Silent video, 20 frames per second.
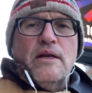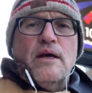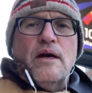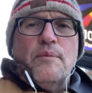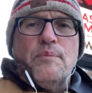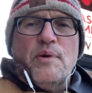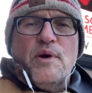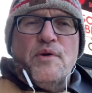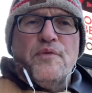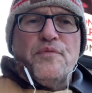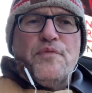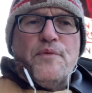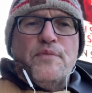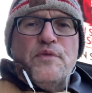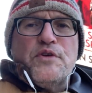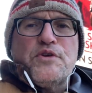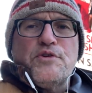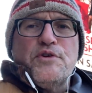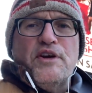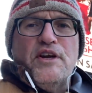apart from
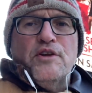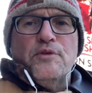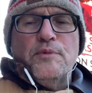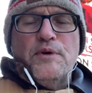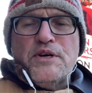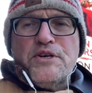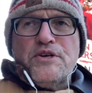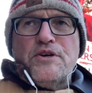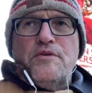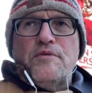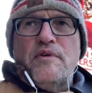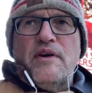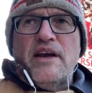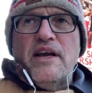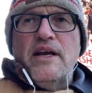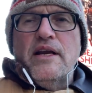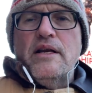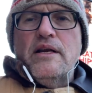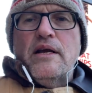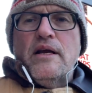the transmission
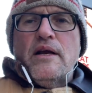rate,